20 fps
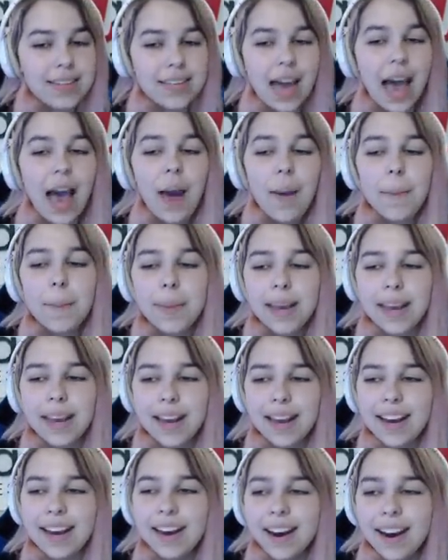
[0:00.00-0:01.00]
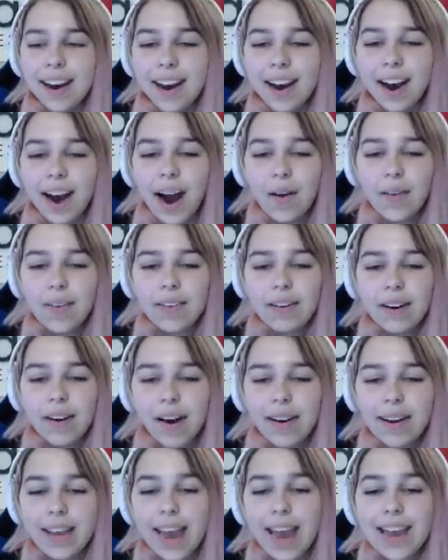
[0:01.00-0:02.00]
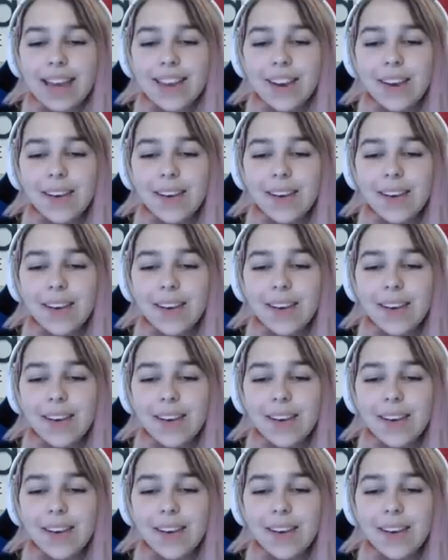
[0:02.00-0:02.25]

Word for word: get me? How did it not get it you? It